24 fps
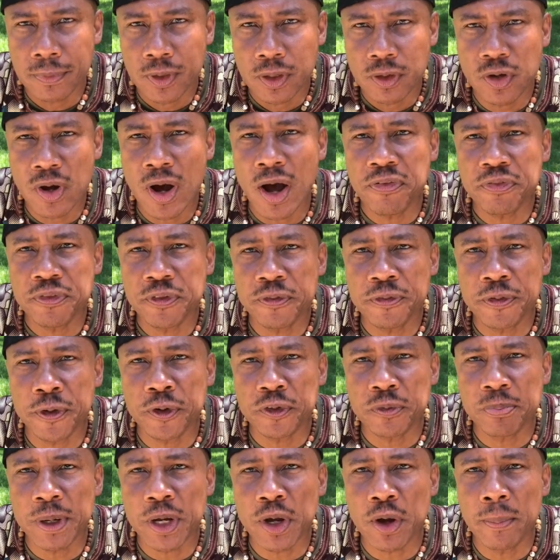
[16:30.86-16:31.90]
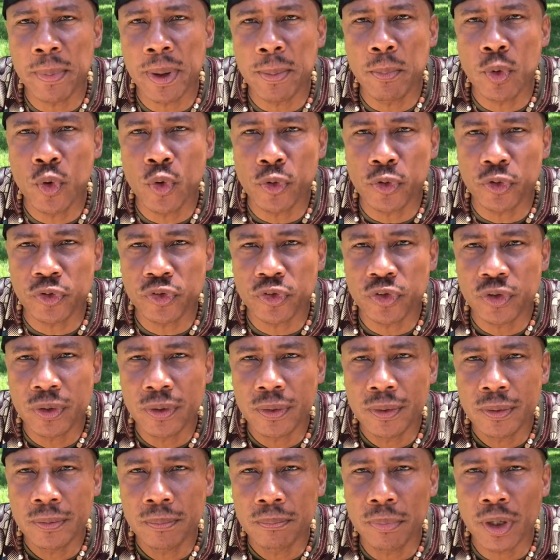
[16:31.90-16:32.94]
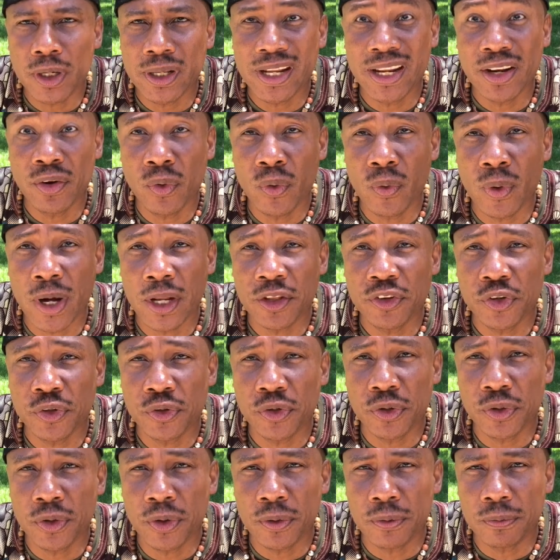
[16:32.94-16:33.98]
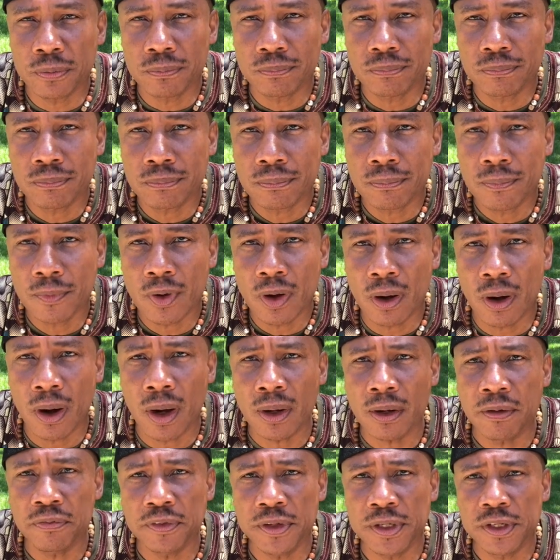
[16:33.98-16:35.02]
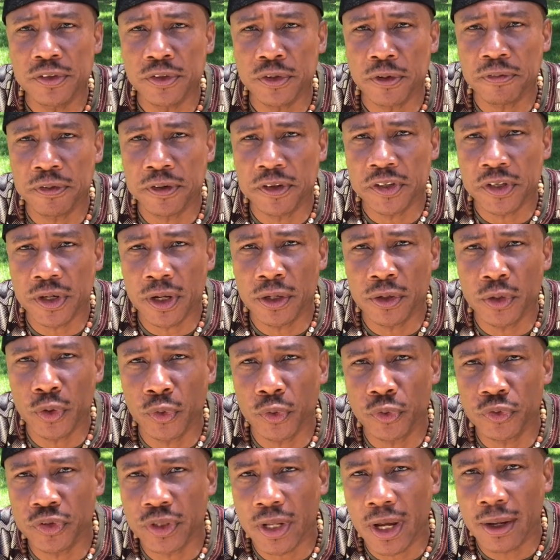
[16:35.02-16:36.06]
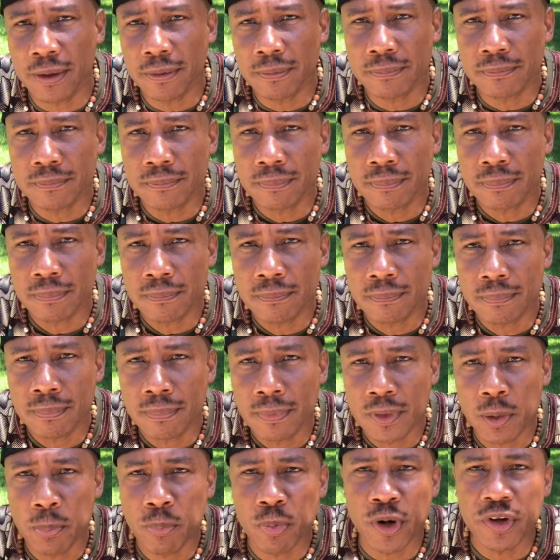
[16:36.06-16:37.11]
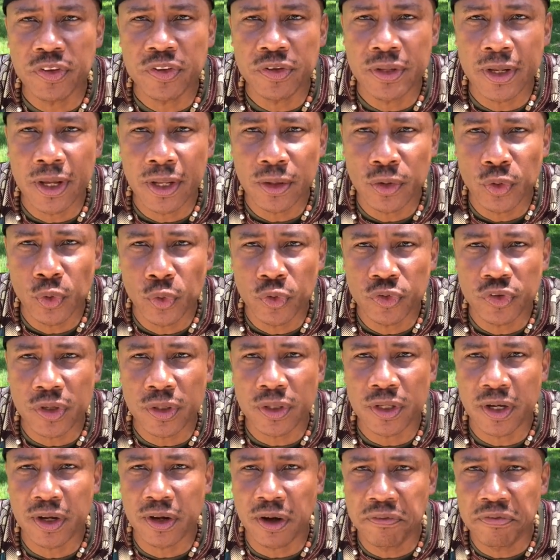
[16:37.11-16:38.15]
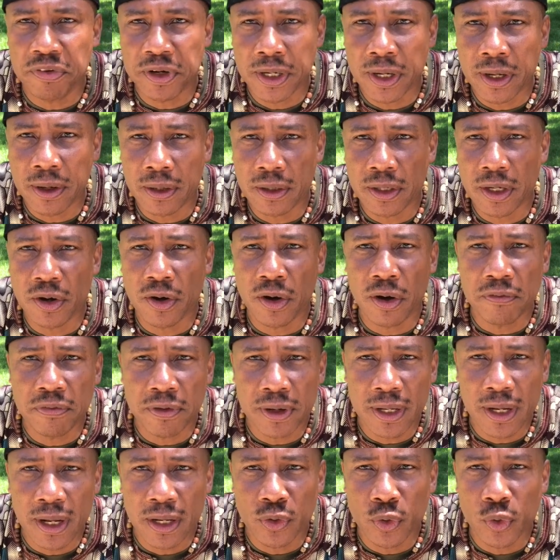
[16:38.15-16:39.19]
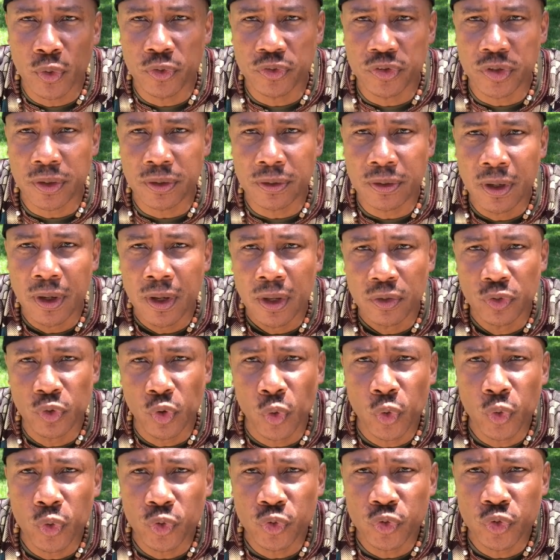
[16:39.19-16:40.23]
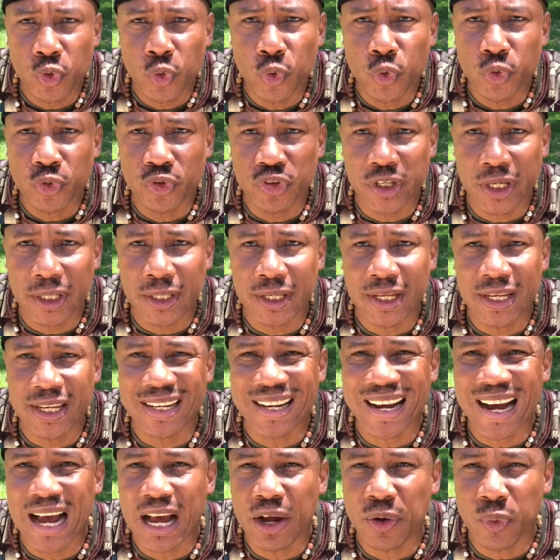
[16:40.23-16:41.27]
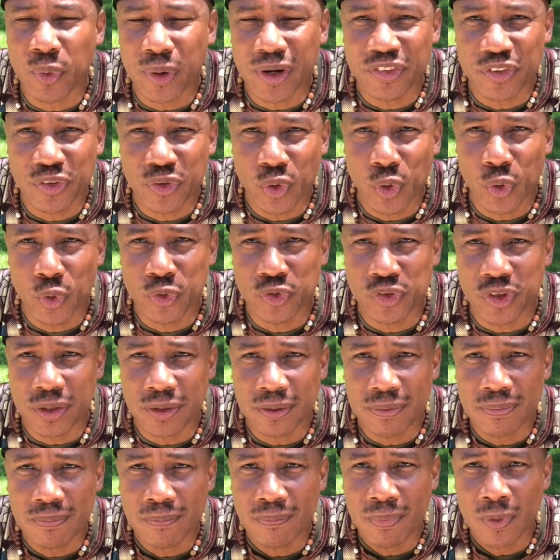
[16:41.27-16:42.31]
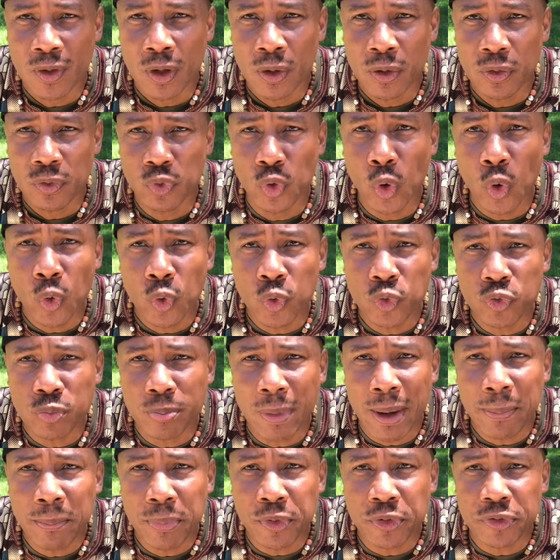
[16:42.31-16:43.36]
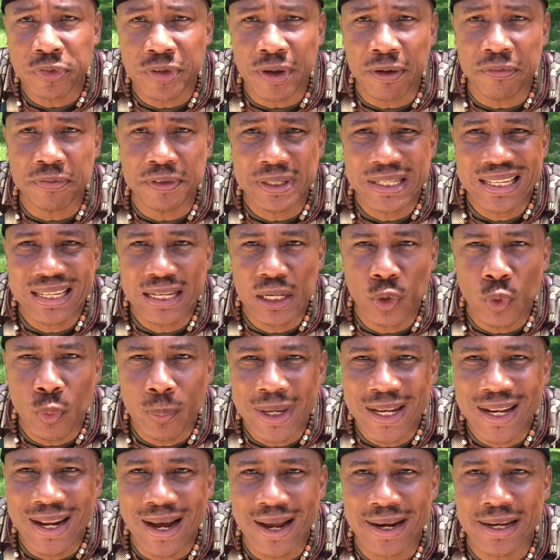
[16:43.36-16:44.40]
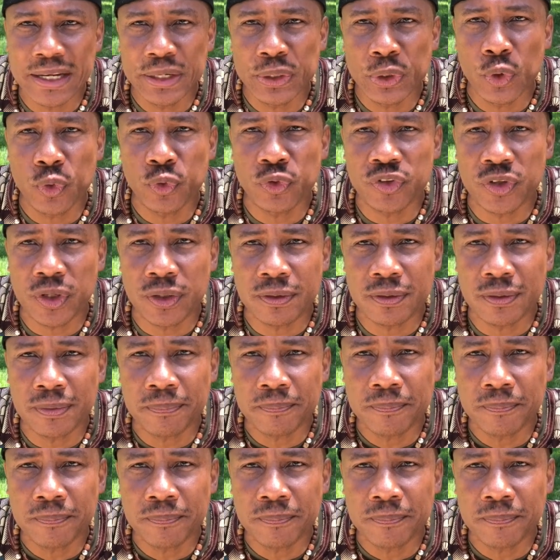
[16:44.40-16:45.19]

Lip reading: You have to first become a Moors, but they don't want you to know. All of these officials knows that. The president knows it, the governor knows it, those who sit in Congress knows it, those members of the Illuminati knows it,